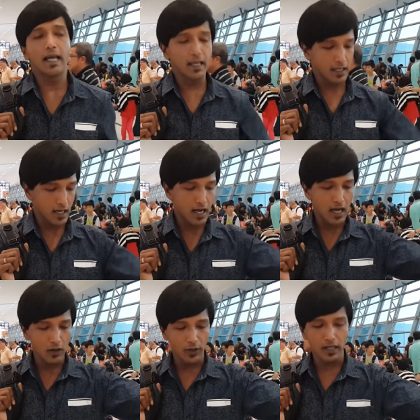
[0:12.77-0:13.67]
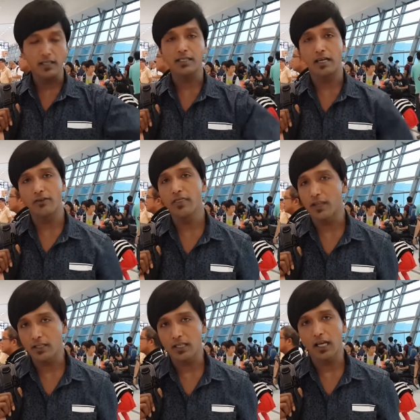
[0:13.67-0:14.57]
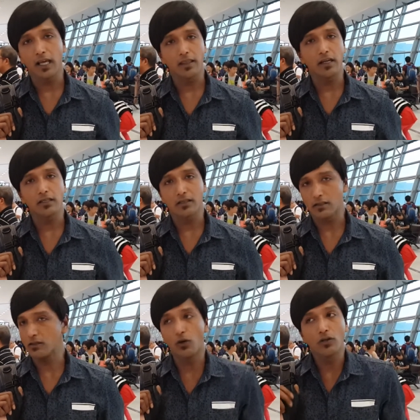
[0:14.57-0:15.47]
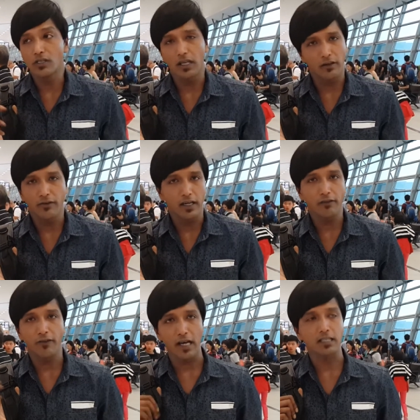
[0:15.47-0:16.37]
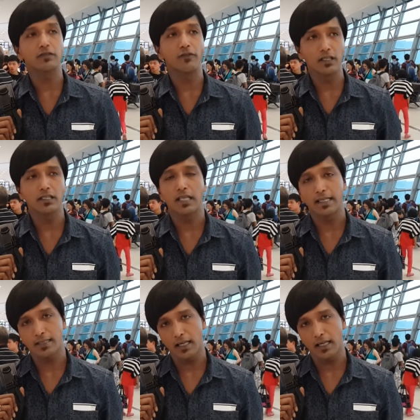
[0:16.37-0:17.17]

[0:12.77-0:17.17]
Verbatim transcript: and now it is seven thirty and there's no sign of any flights. First they